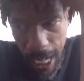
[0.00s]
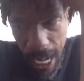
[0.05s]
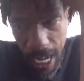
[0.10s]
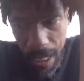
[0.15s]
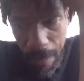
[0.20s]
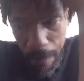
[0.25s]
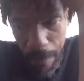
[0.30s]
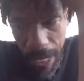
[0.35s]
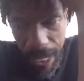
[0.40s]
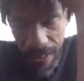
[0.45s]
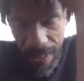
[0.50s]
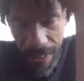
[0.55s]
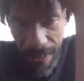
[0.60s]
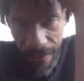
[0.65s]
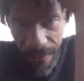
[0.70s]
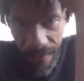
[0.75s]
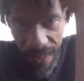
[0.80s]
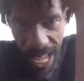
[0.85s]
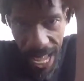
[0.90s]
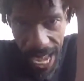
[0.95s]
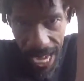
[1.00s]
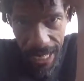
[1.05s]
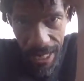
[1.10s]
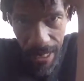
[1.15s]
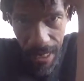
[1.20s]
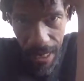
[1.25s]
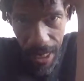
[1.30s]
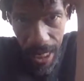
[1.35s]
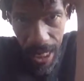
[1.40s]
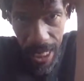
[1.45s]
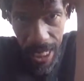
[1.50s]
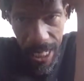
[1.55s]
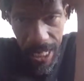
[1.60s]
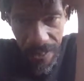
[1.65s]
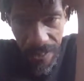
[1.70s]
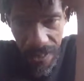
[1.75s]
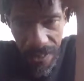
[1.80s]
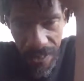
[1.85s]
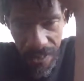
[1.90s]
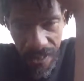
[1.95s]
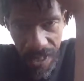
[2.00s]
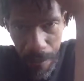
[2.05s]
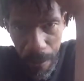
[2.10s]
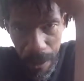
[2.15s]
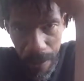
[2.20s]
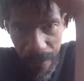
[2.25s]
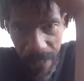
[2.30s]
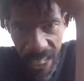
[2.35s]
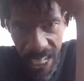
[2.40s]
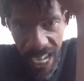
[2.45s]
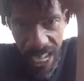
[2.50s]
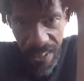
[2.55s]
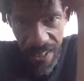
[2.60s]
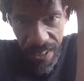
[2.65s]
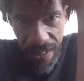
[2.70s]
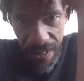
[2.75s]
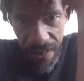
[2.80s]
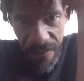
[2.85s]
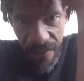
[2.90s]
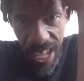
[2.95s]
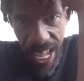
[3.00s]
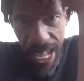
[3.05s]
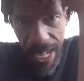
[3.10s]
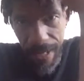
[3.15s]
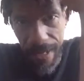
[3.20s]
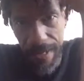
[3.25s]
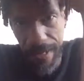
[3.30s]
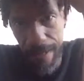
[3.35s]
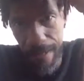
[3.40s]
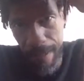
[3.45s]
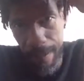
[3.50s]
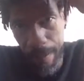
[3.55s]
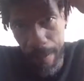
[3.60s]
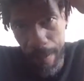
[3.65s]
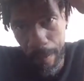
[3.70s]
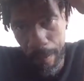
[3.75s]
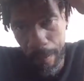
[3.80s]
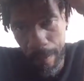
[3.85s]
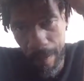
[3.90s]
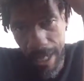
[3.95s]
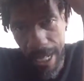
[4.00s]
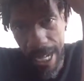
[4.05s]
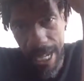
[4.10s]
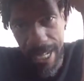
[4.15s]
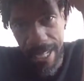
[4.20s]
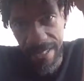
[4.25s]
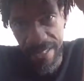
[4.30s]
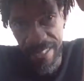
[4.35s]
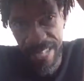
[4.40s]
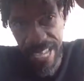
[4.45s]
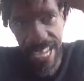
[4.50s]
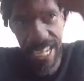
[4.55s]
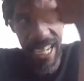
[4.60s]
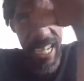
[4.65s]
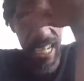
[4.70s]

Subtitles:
based in fact. It's just a simplification of the fact. And it's taking